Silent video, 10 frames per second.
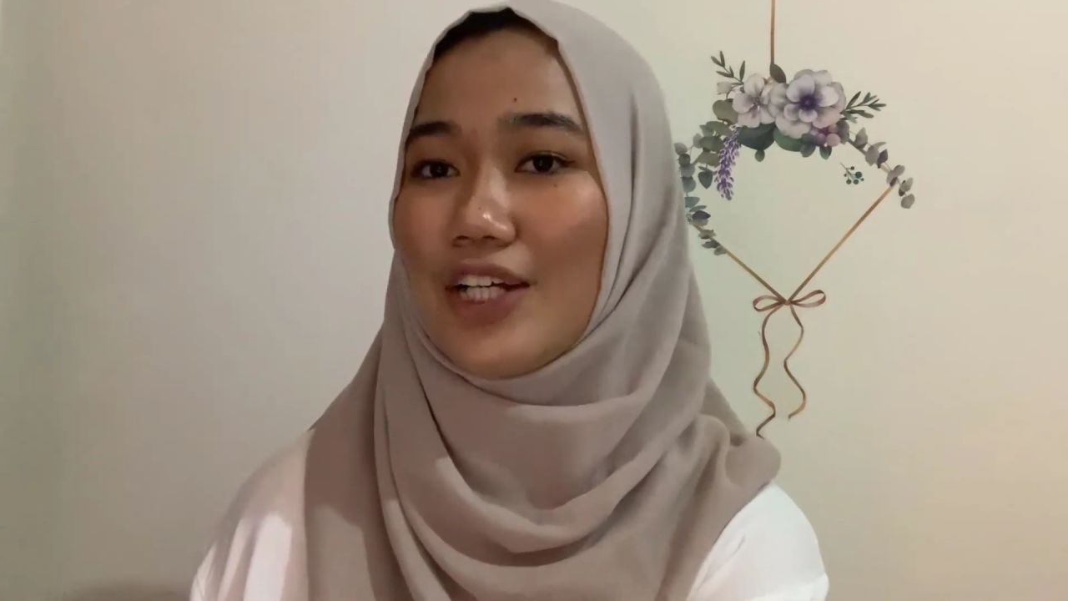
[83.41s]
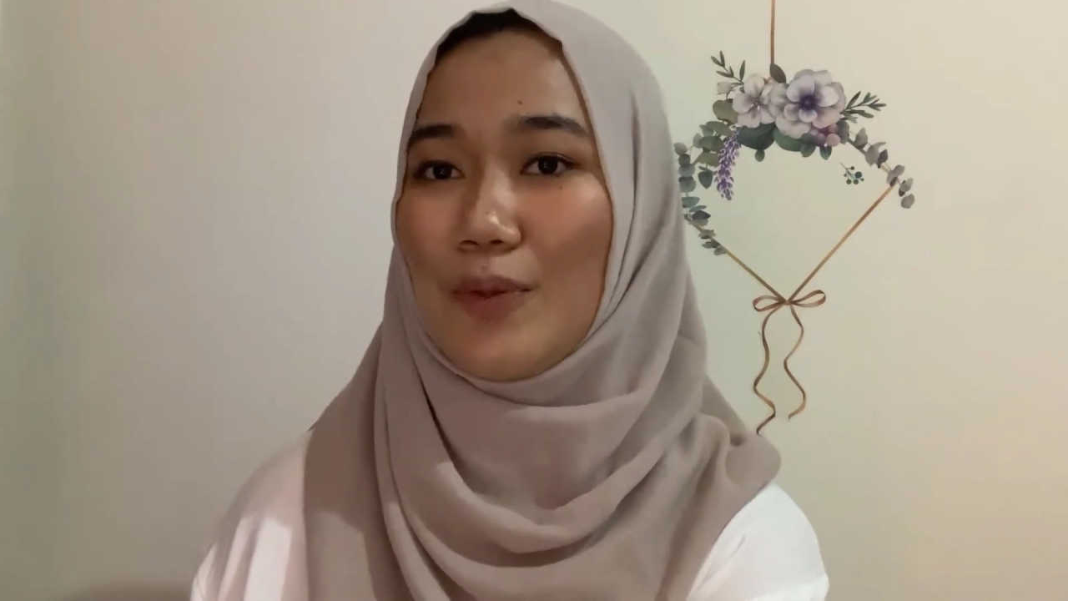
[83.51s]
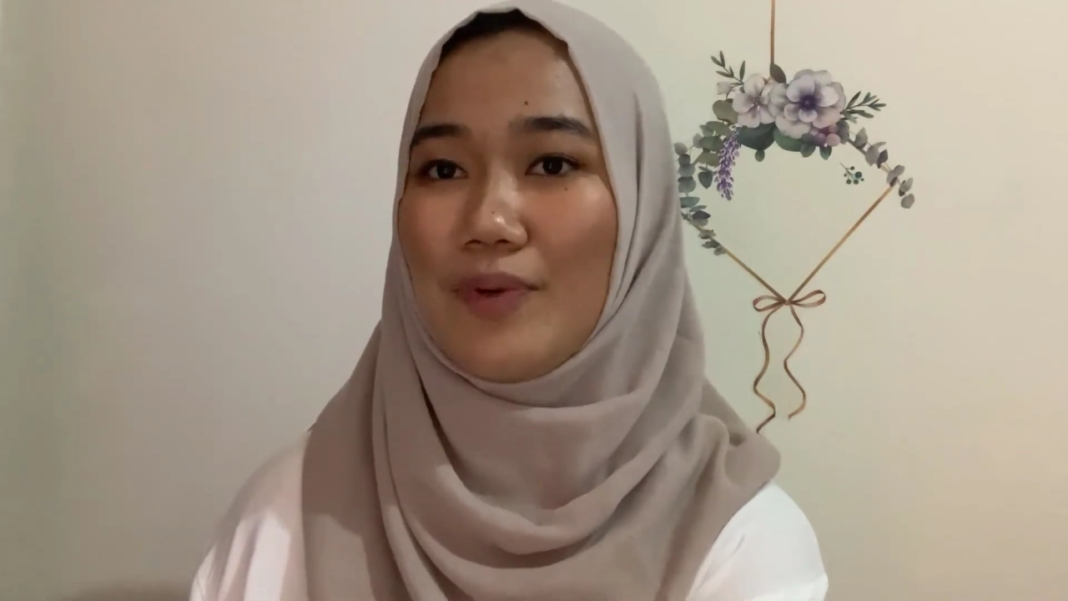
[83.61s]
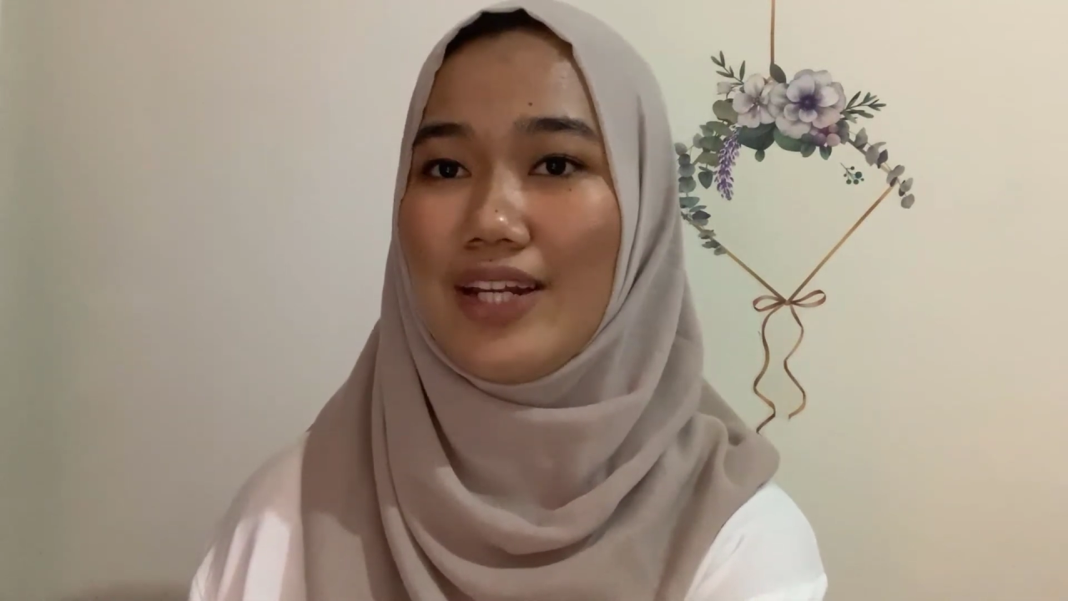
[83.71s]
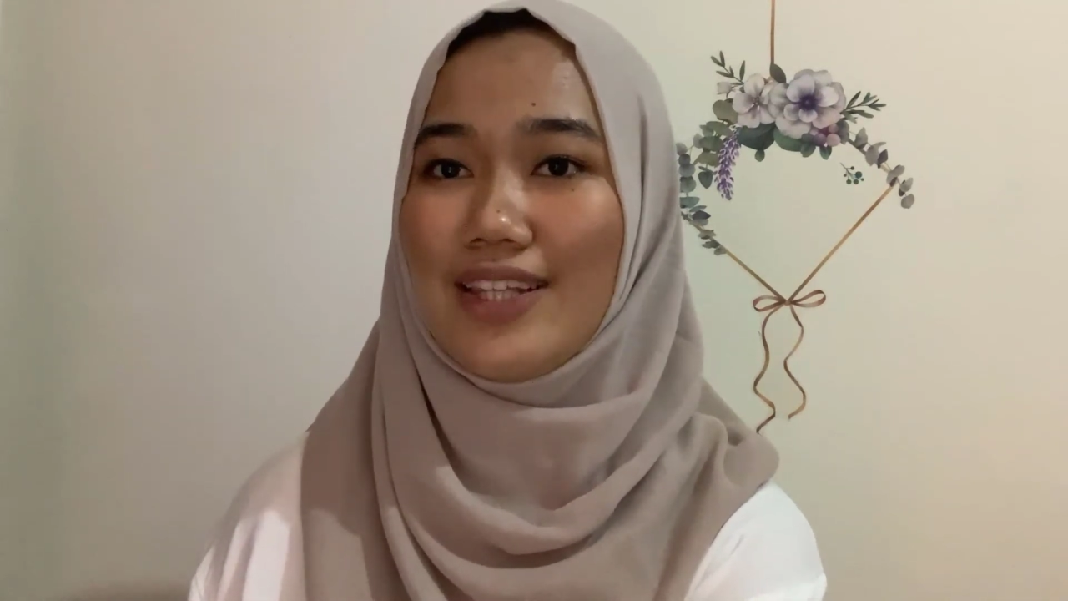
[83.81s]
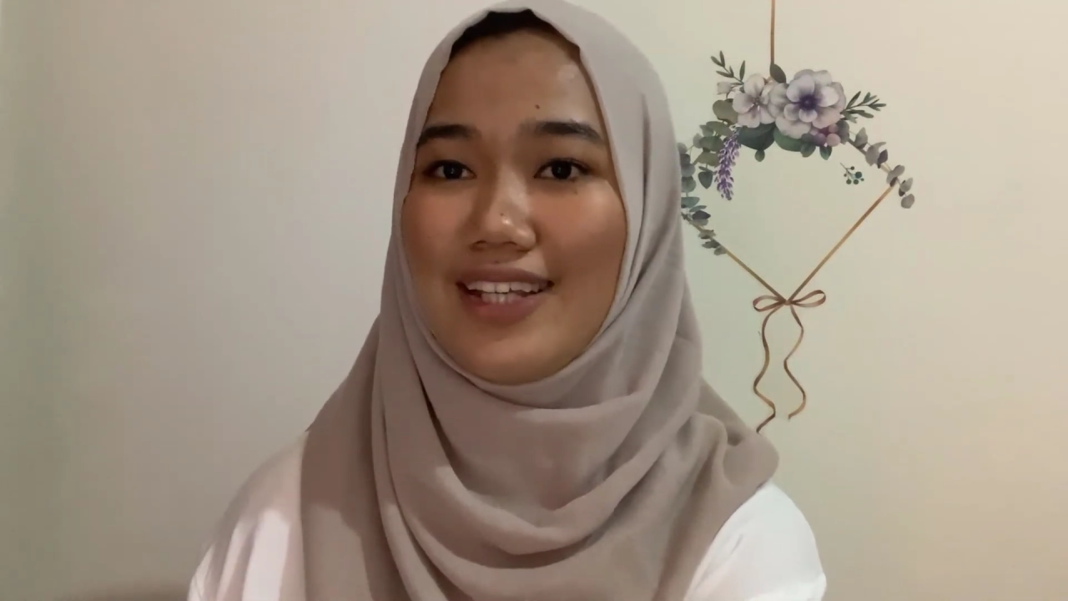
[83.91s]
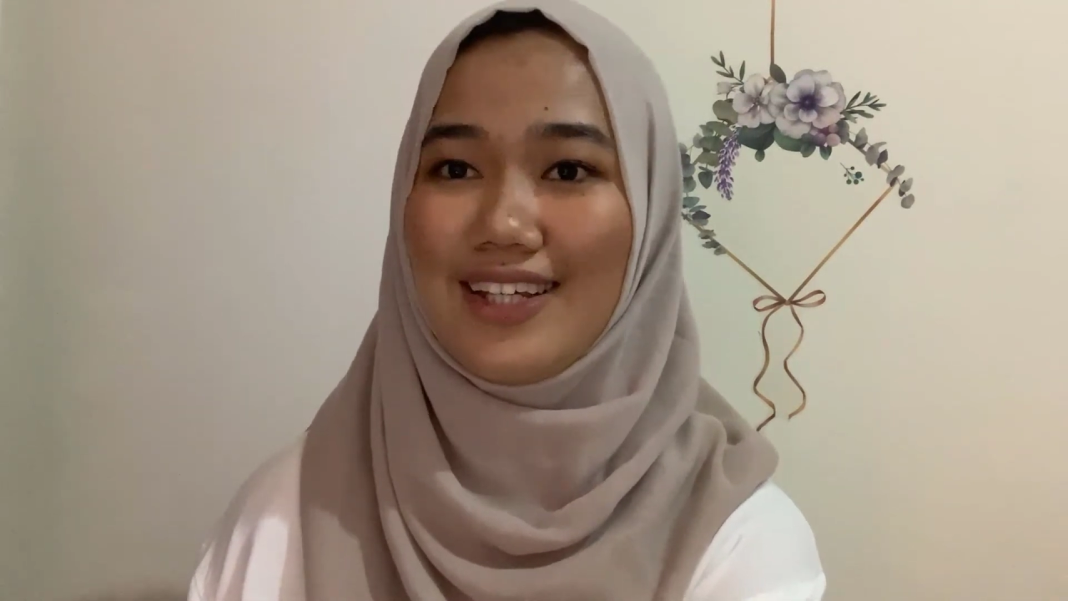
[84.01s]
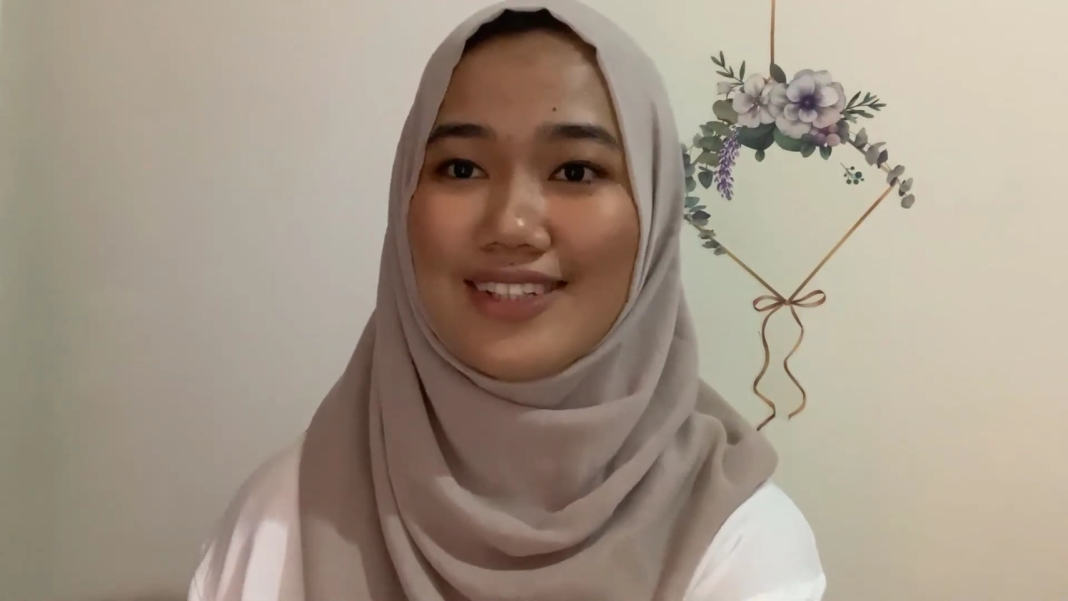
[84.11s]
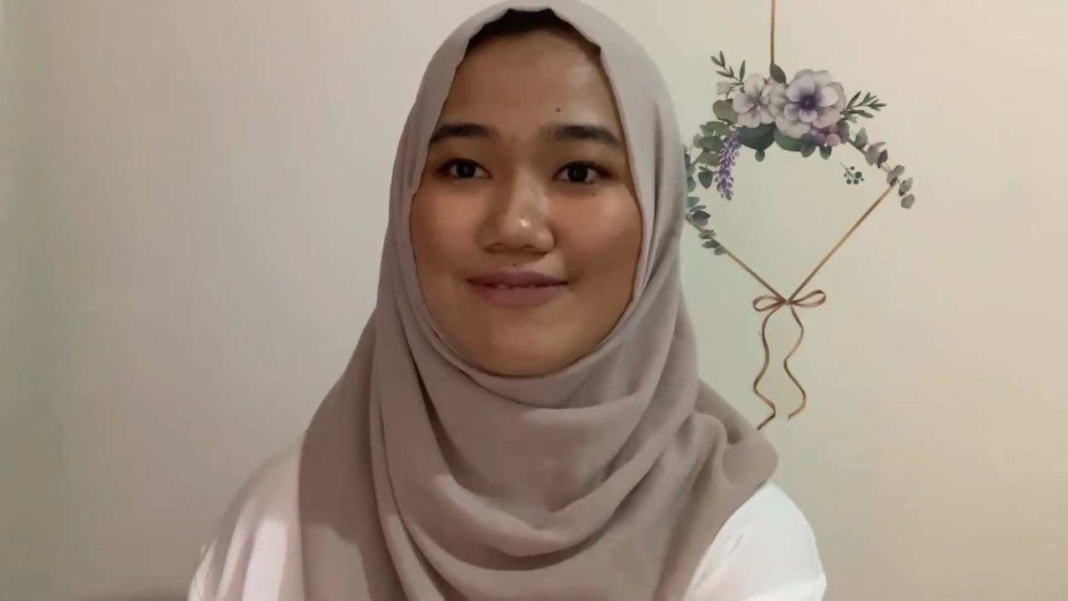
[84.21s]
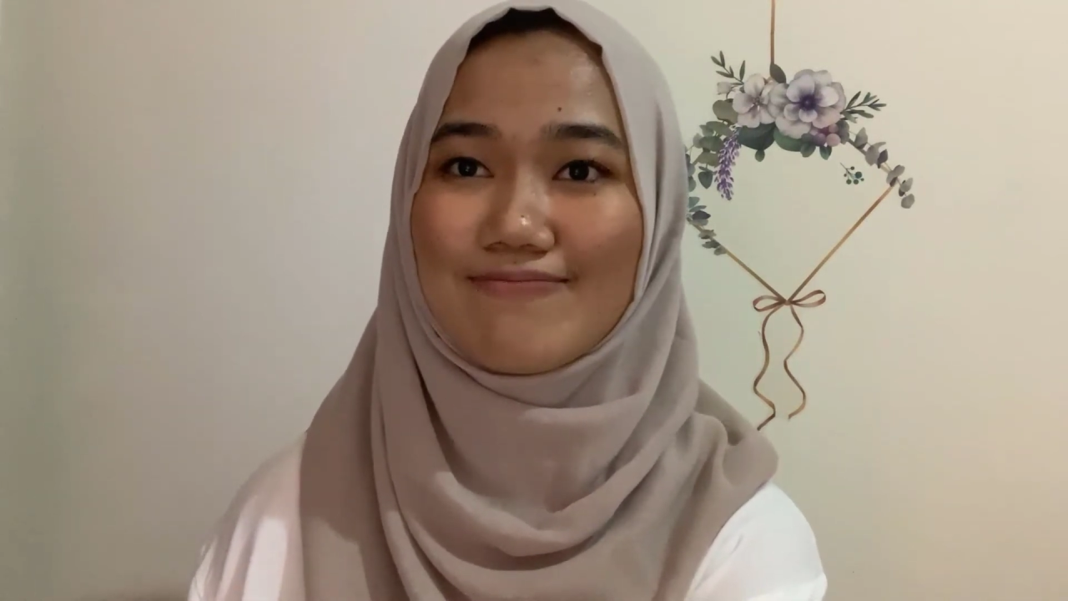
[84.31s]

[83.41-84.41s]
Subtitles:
community.